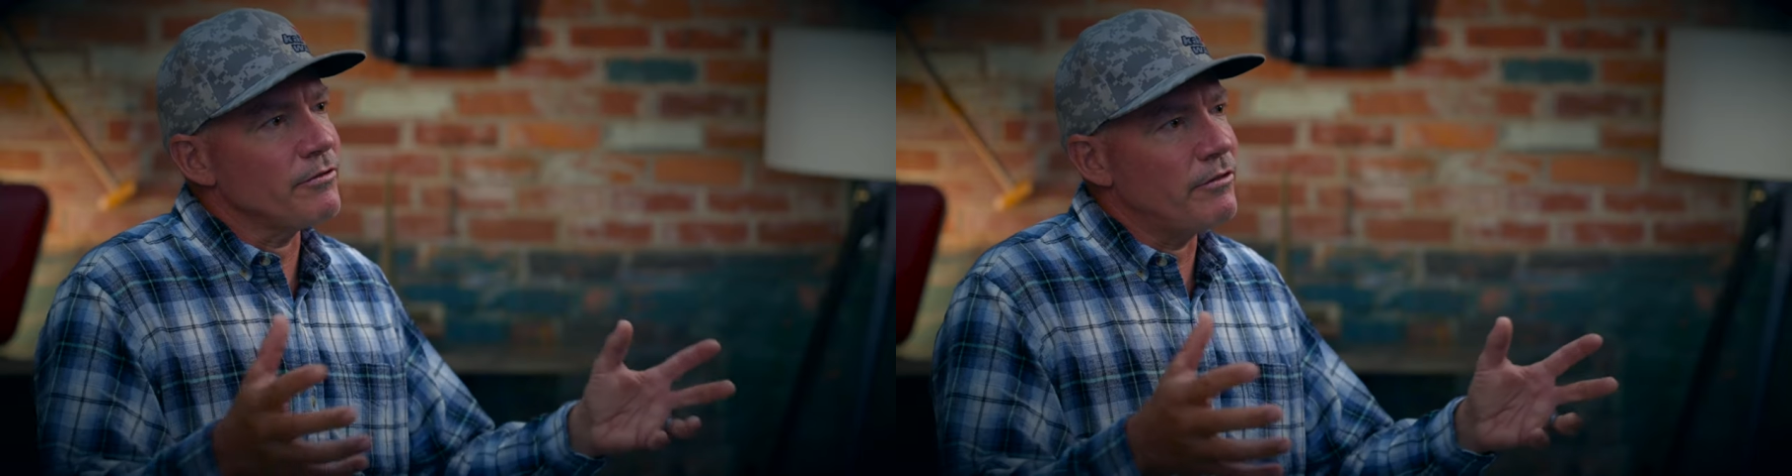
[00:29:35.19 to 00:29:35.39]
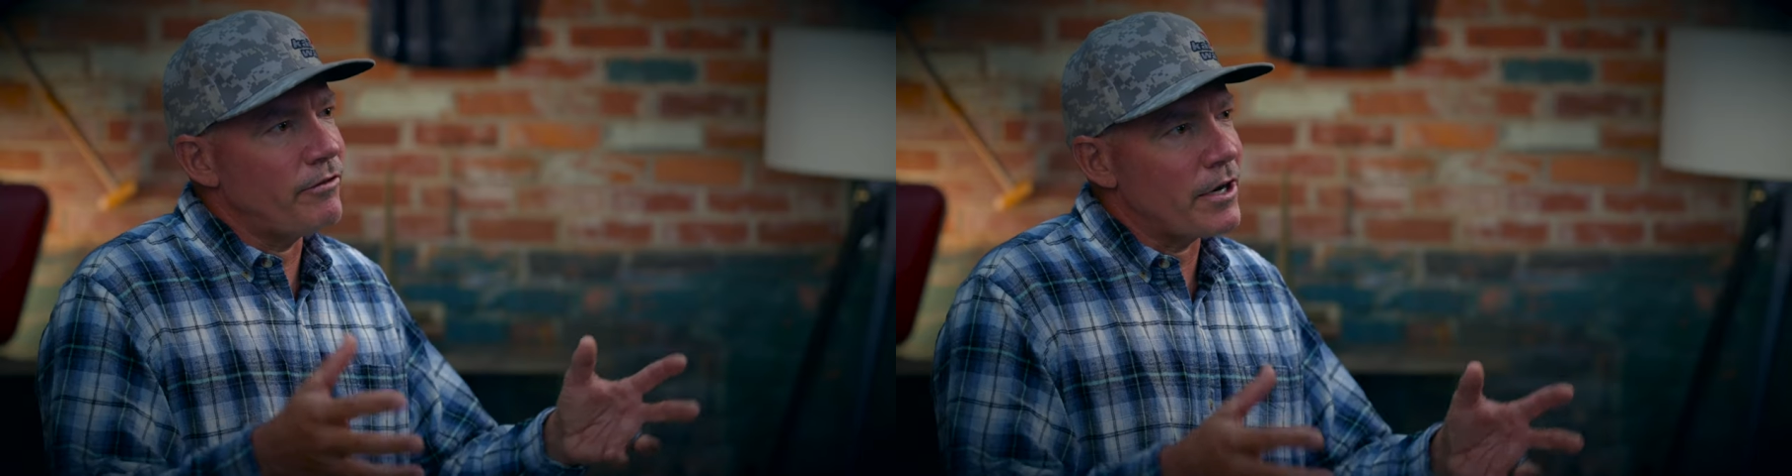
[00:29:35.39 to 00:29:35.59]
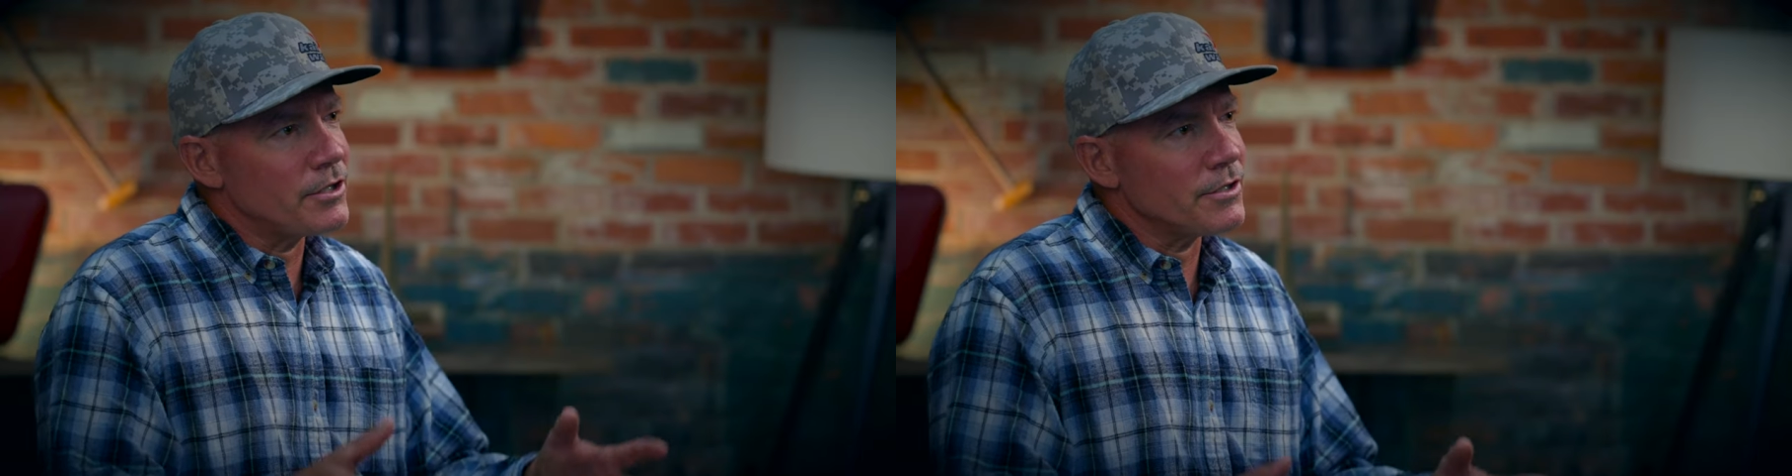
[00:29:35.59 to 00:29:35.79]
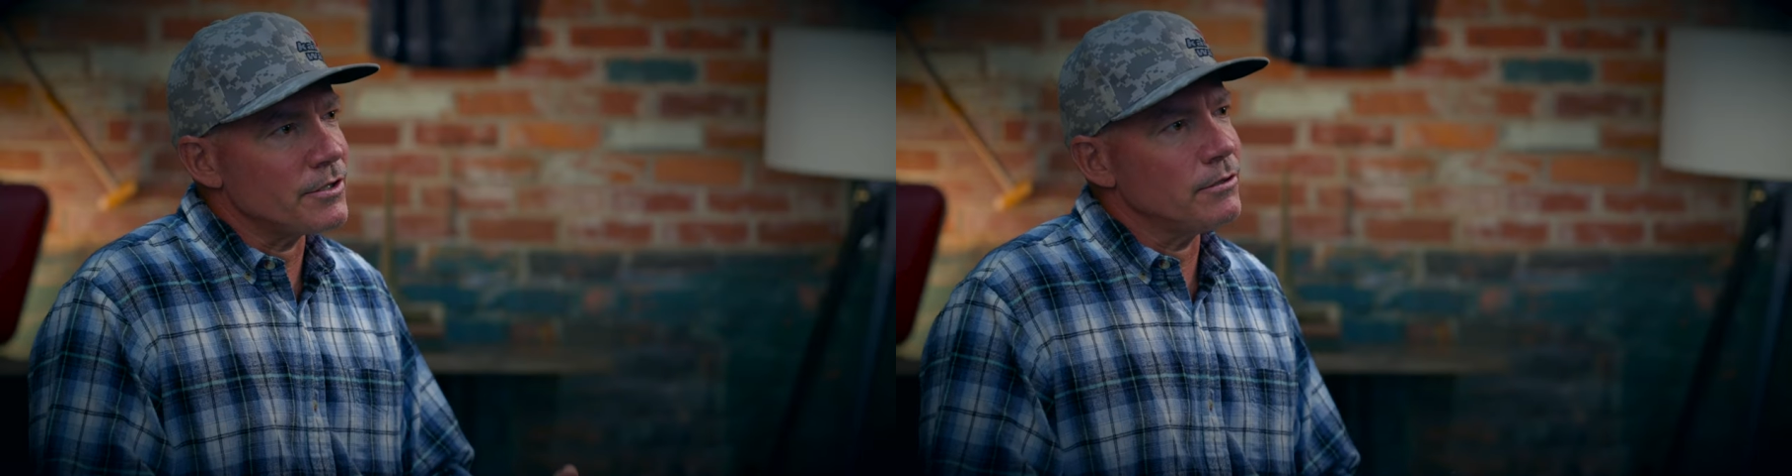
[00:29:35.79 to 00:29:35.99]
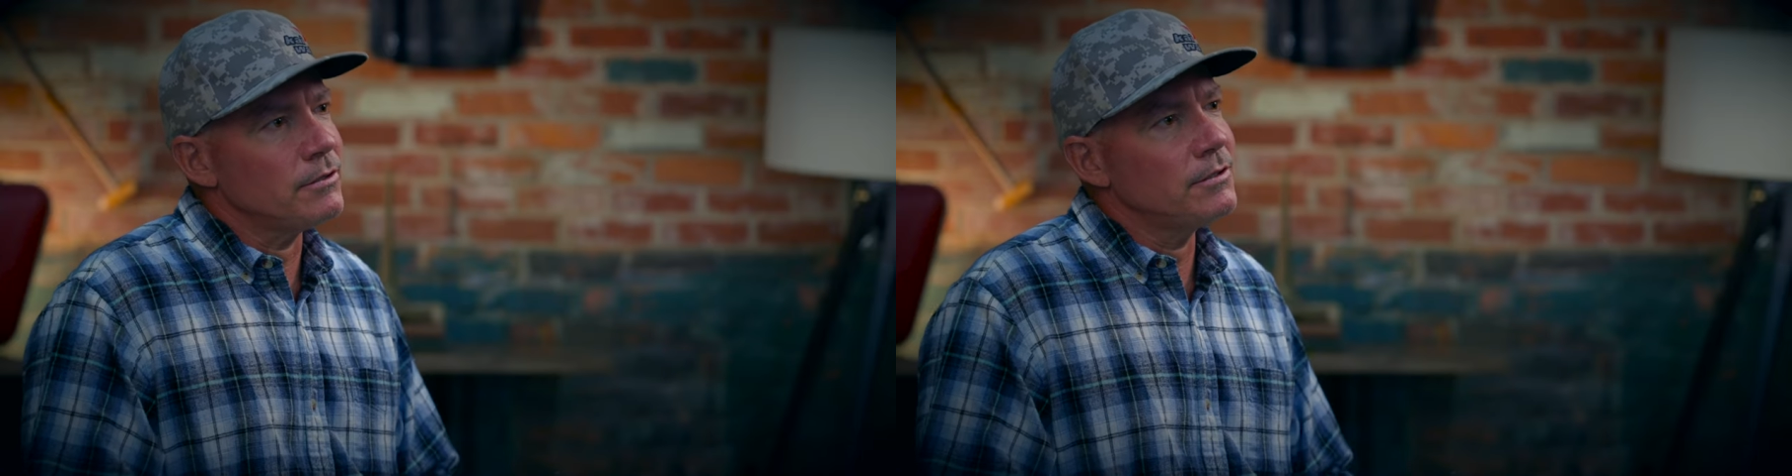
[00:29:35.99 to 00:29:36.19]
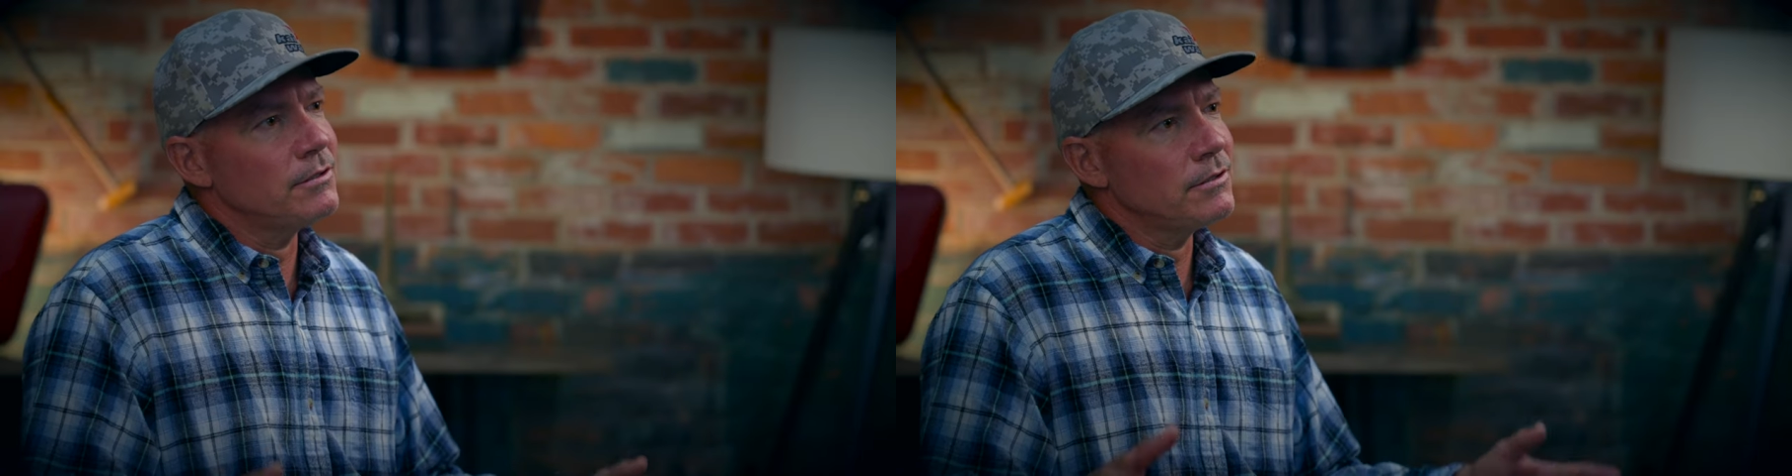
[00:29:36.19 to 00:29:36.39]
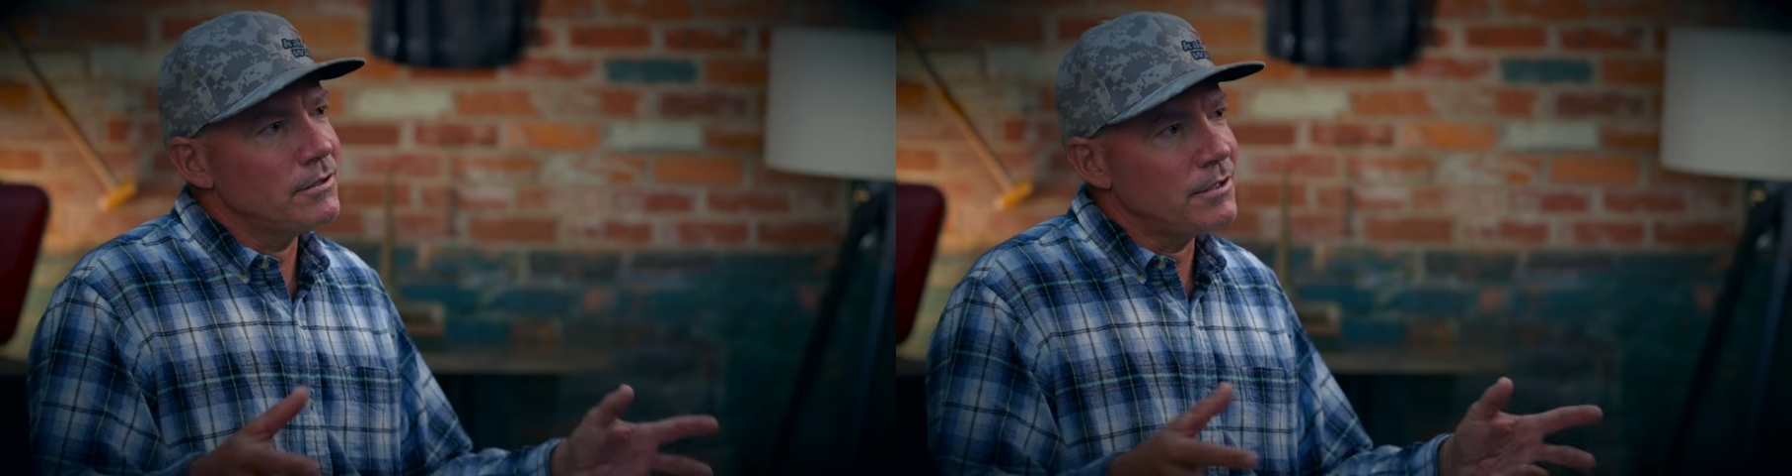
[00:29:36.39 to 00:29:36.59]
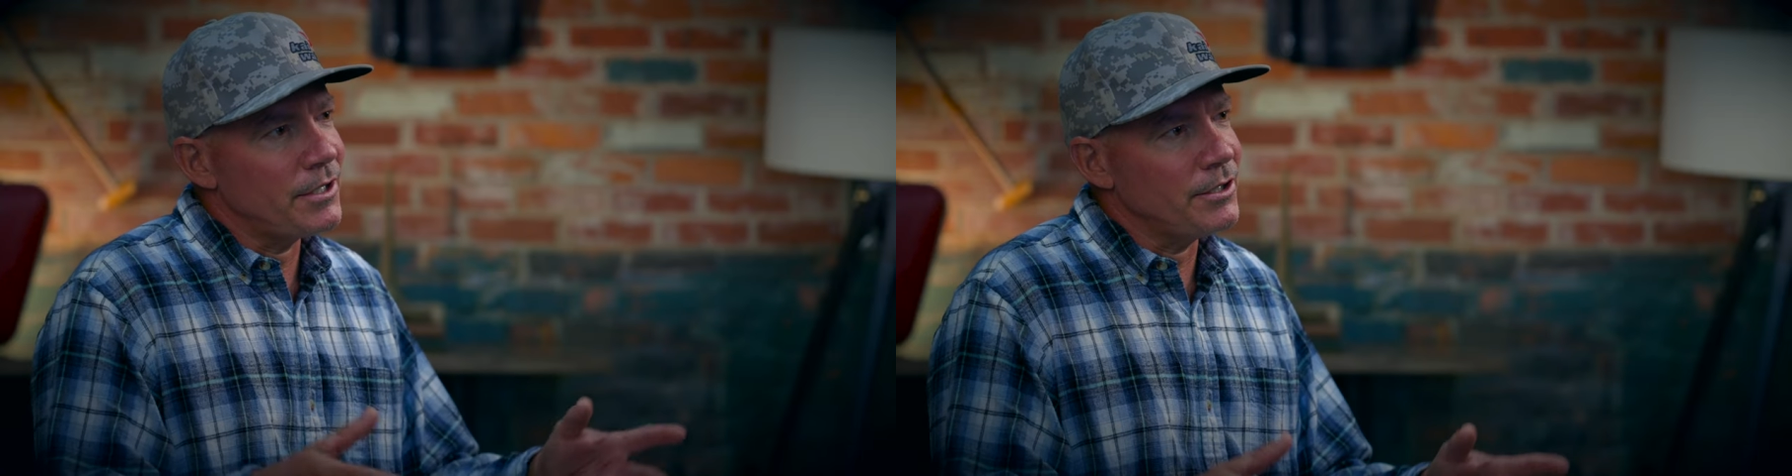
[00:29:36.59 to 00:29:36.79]
refreshes you
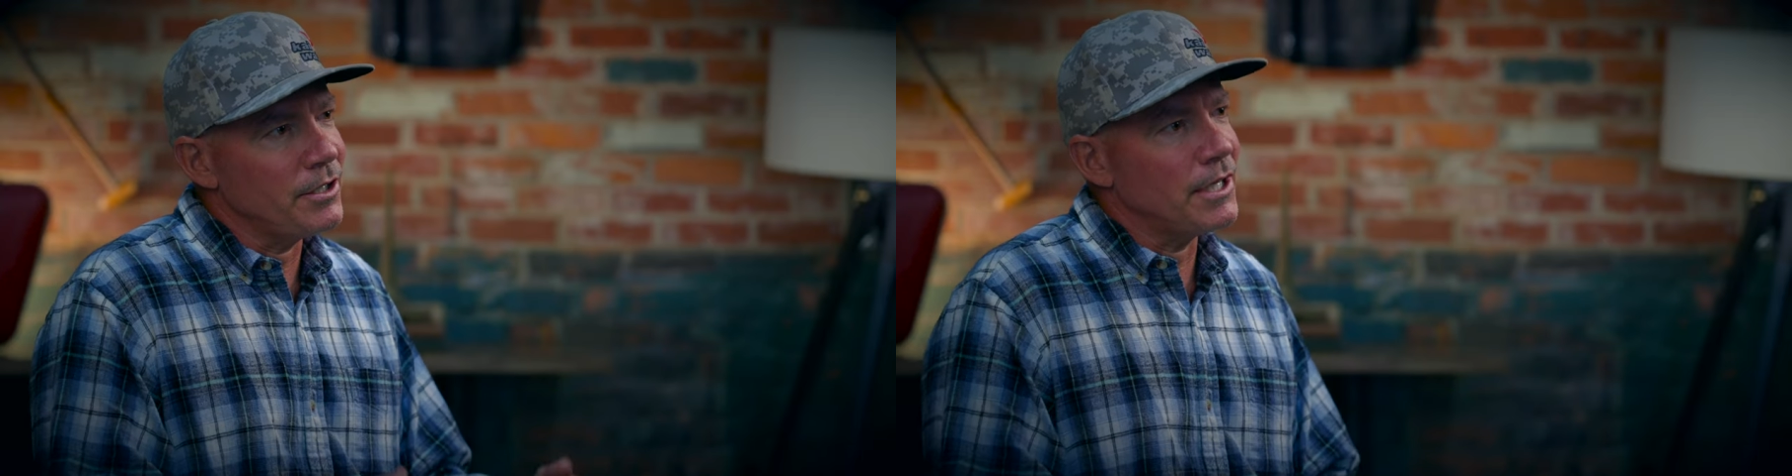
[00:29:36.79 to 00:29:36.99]
and you